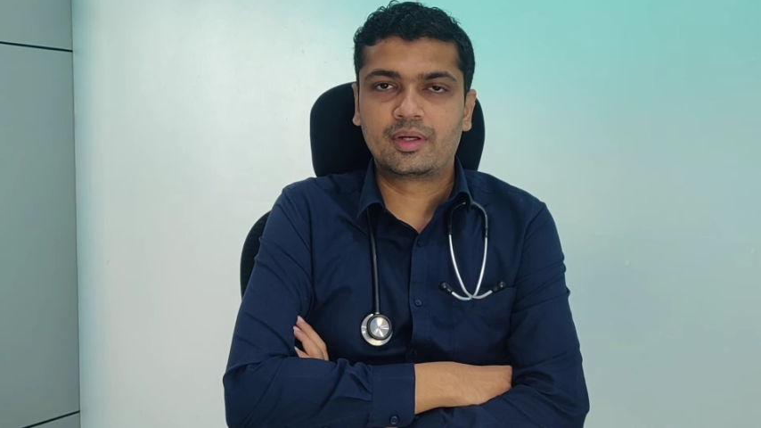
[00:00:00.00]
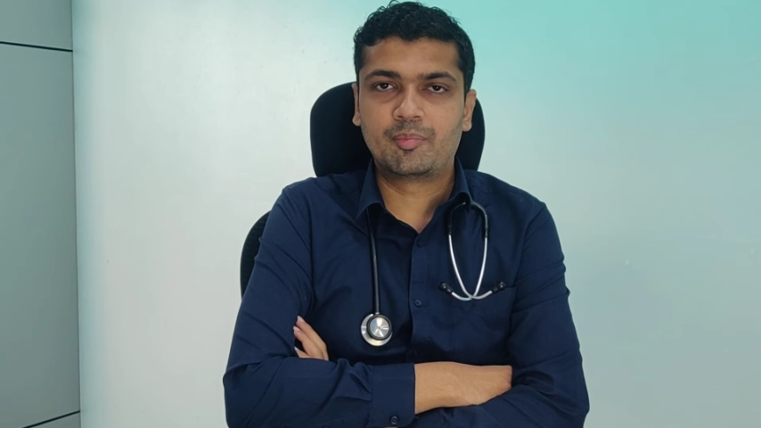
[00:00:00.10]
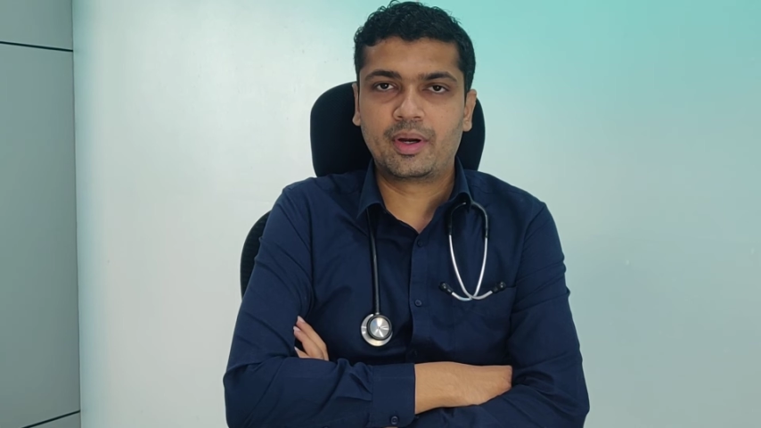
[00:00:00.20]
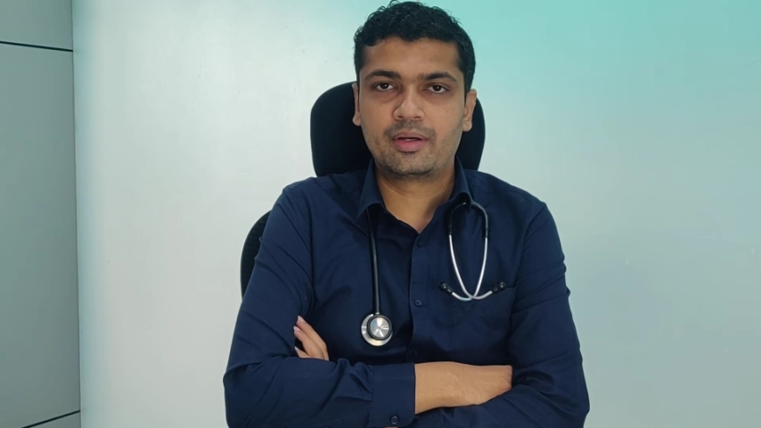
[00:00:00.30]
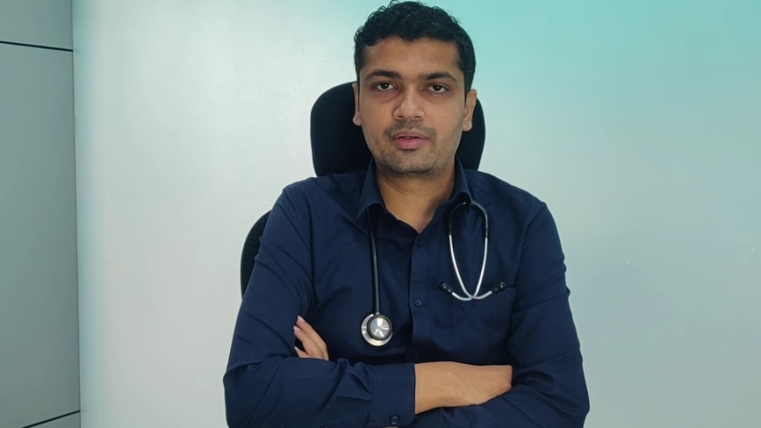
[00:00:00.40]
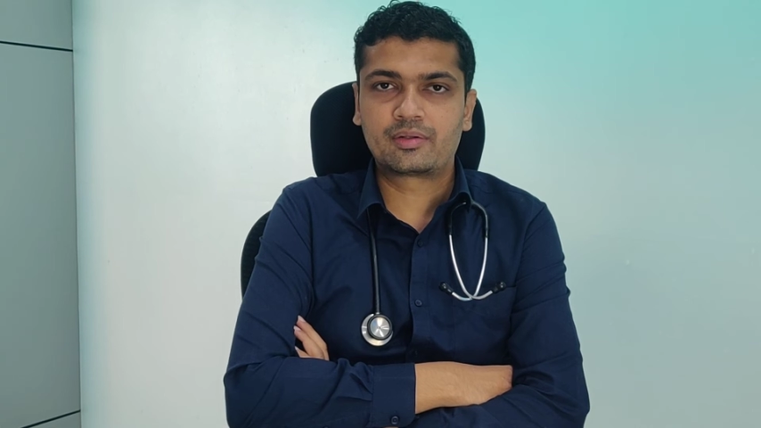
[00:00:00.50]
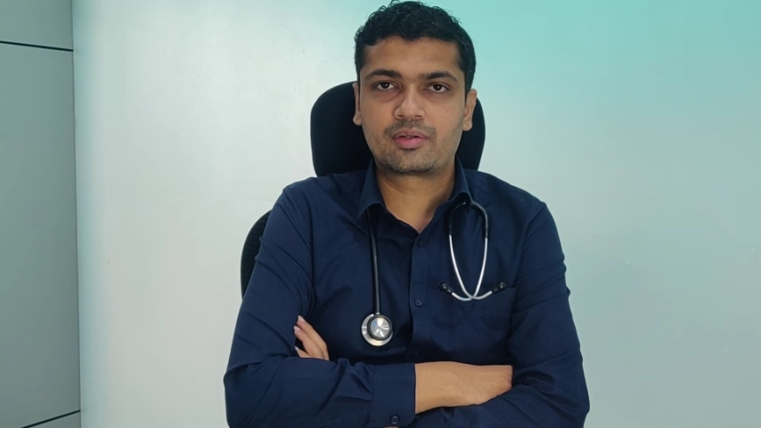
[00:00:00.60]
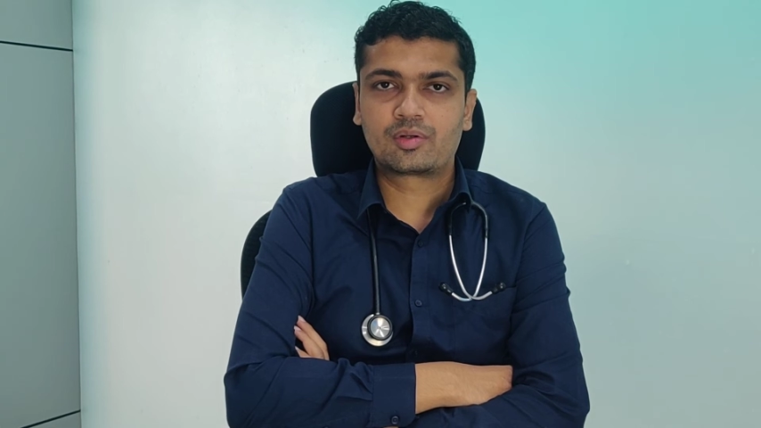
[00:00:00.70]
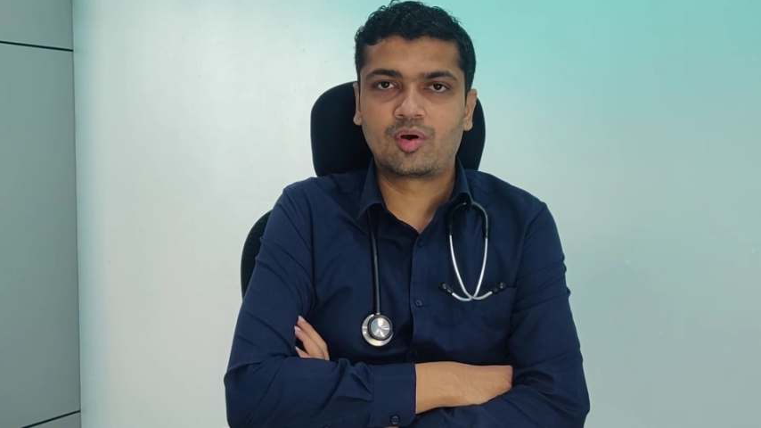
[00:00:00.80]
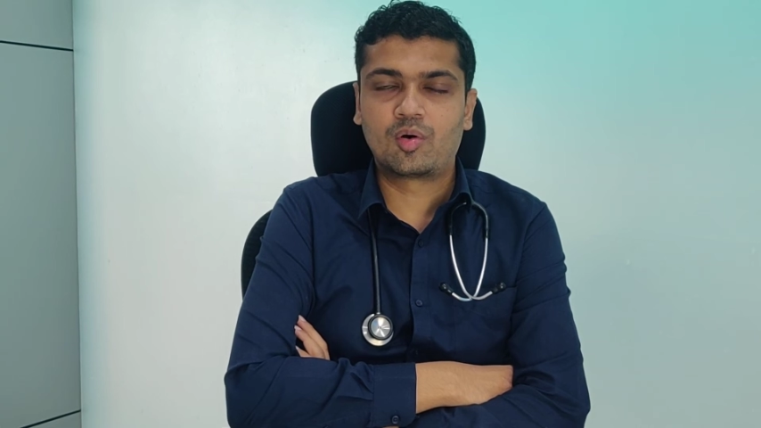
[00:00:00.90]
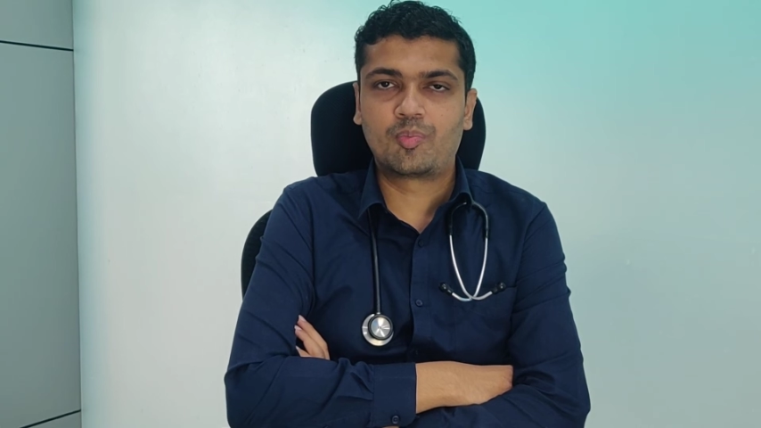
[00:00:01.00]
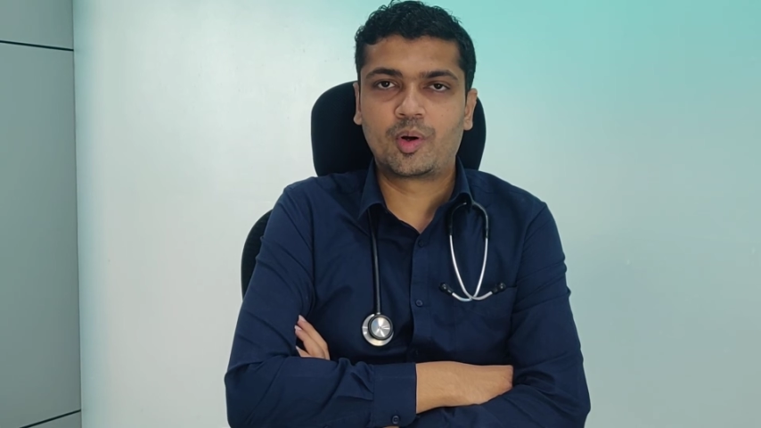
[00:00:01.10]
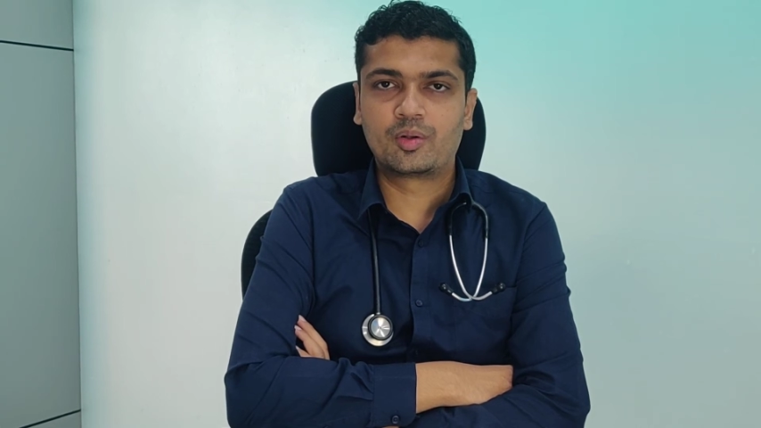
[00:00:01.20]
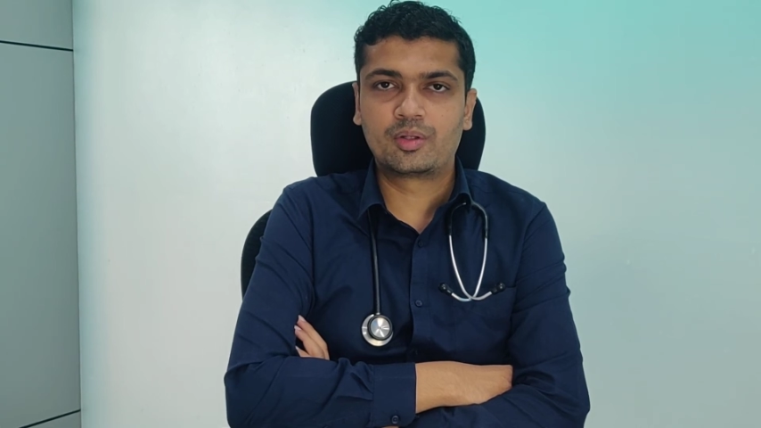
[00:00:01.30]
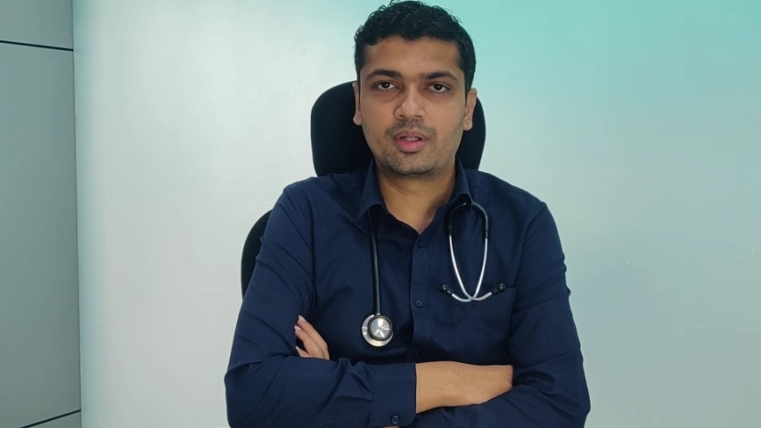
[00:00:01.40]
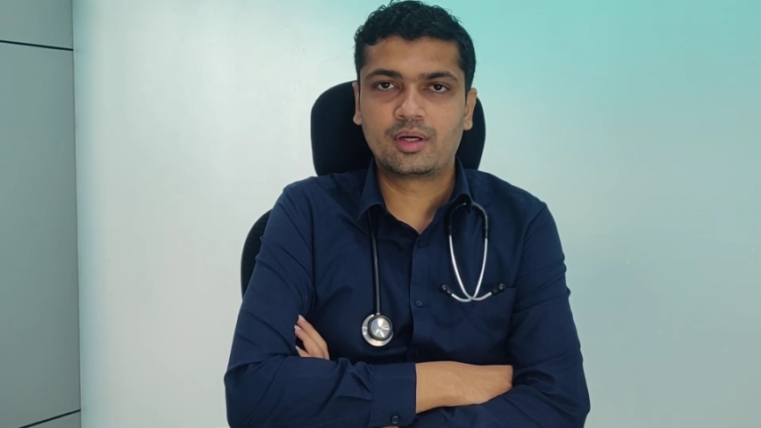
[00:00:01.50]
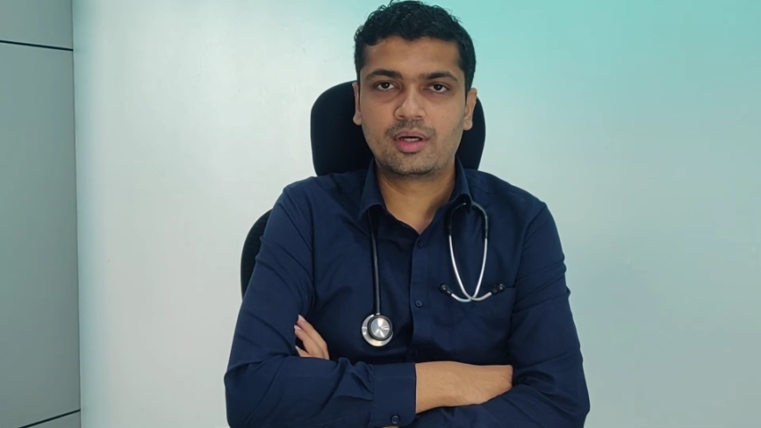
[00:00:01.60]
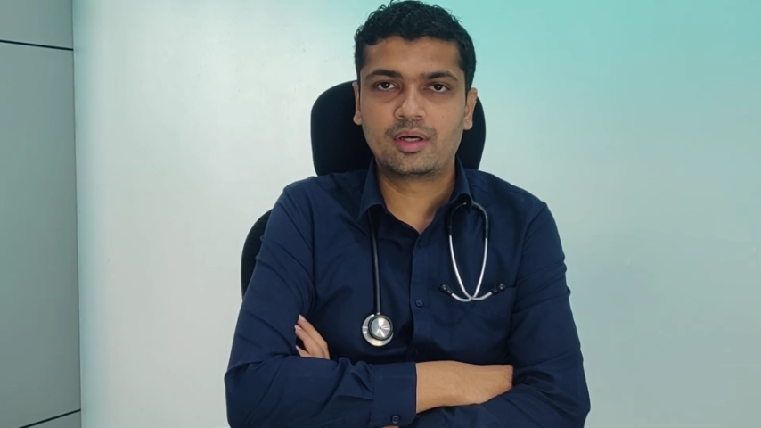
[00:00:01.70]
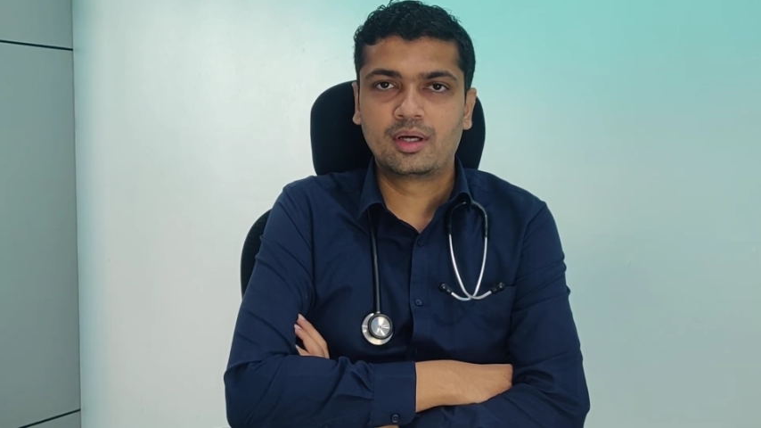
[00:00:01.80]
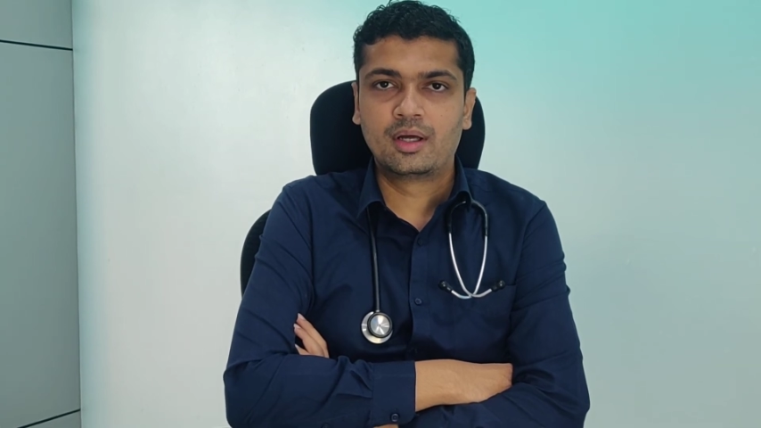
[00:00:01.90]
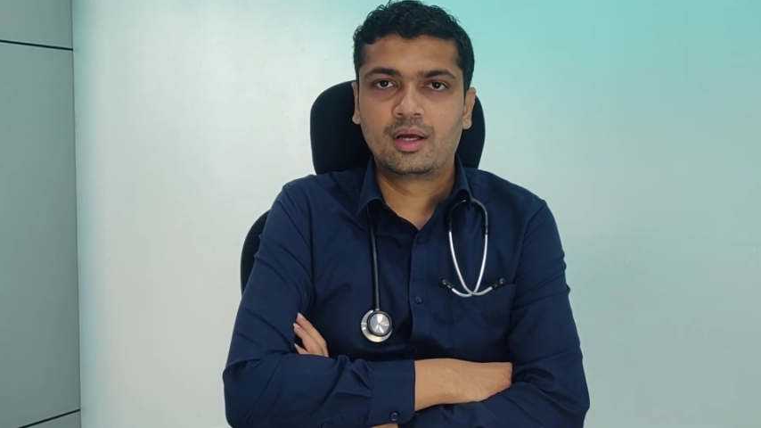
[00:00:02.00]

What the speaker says: depends upon the